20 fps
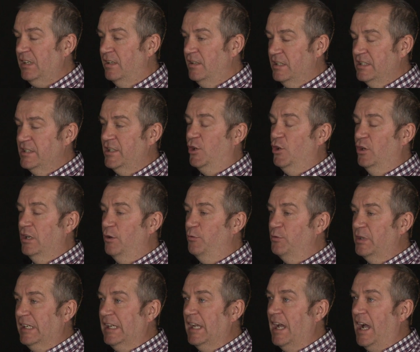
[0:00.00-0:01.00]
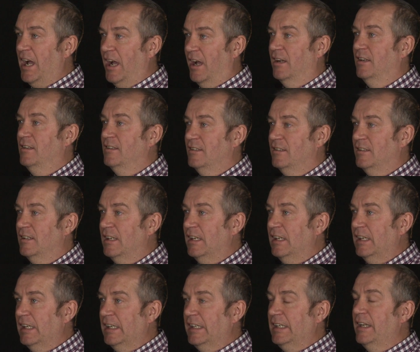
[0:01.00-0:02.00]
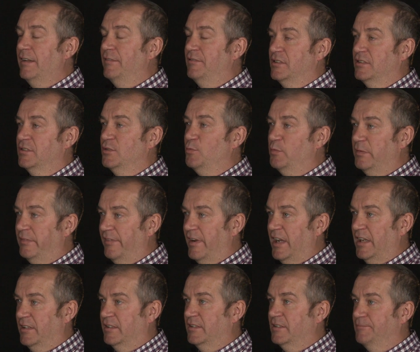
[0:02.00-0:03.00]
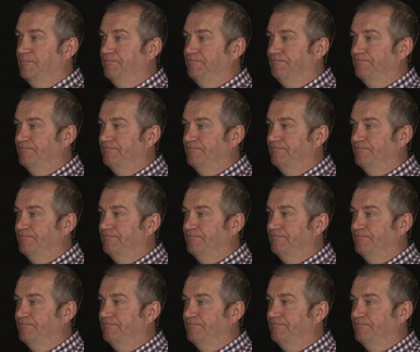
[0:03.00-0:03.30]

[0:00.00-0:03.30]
And as I got out the car, he gave us some advice.